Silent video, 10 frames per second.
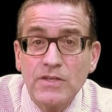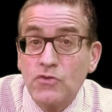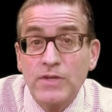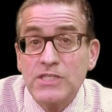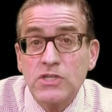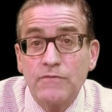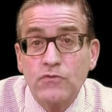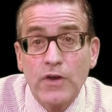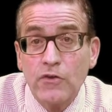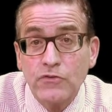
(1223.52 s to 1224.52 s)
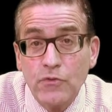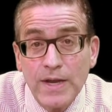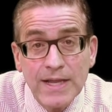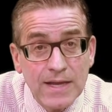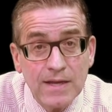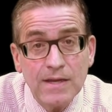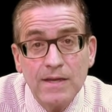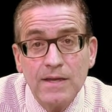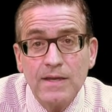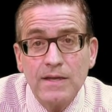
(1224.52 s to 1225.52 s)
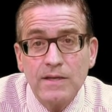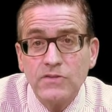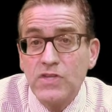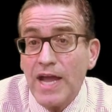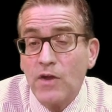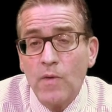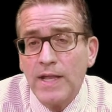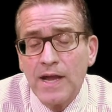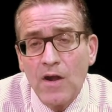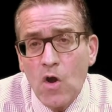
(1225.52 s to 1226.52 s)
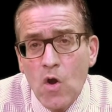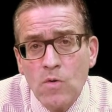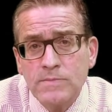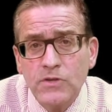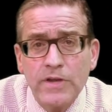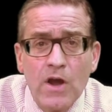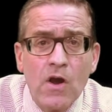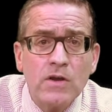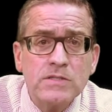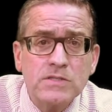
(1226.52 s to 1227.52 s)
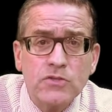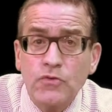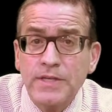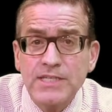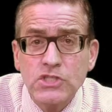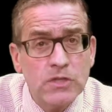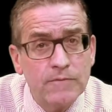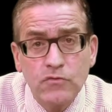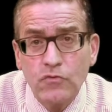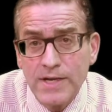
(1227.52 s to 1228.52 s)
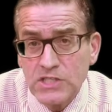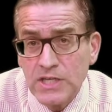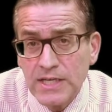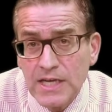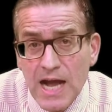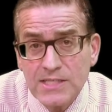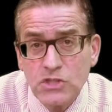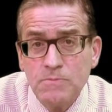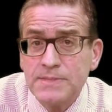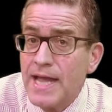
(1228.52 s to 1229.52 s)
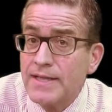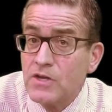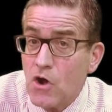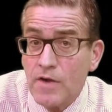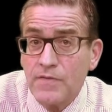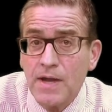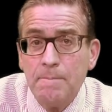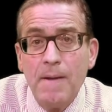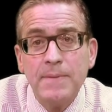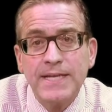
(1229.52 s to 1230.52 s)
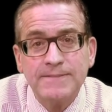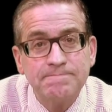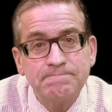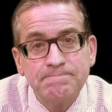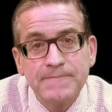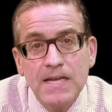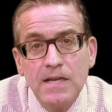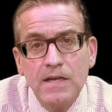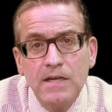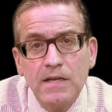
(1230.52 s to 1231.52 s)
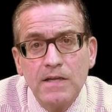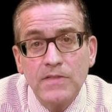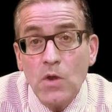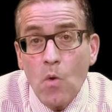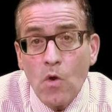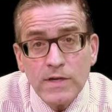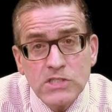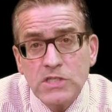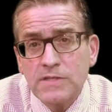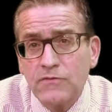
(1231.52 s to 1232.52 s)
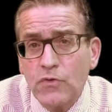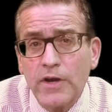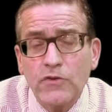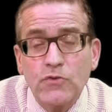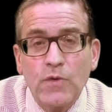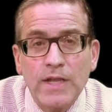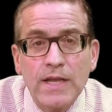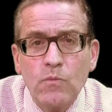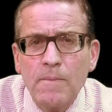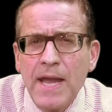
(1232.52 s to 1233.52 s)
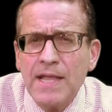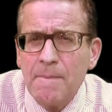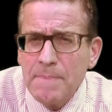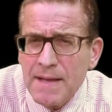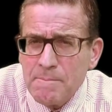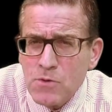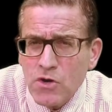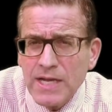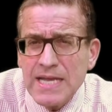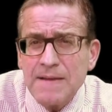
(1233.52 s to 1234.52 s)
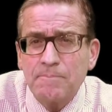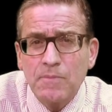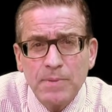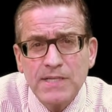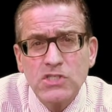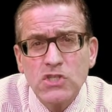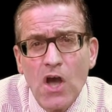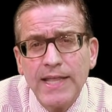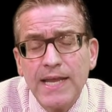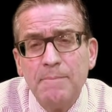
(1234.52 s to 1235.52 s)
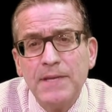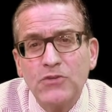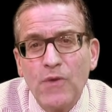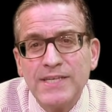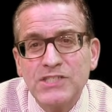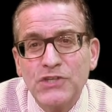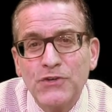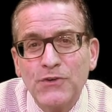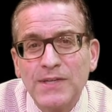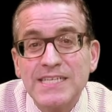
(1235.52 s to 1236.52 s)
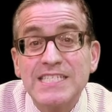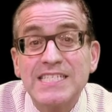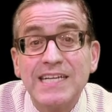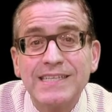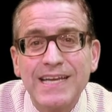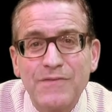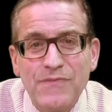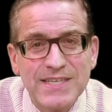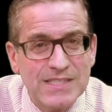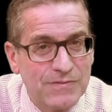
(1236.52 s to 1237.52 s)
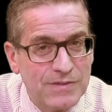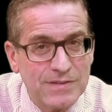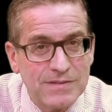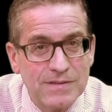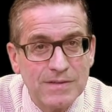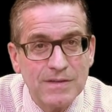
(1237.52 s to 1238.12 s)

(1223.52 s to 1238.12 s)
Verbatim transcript: the tradition of trick or treating, decorating our homes or yards, the tradition of dressing in costumes, and carving a pumpkin. The origins of trick or treating remain a bit murky, but it's thought it can be traced to early Celtic festivals,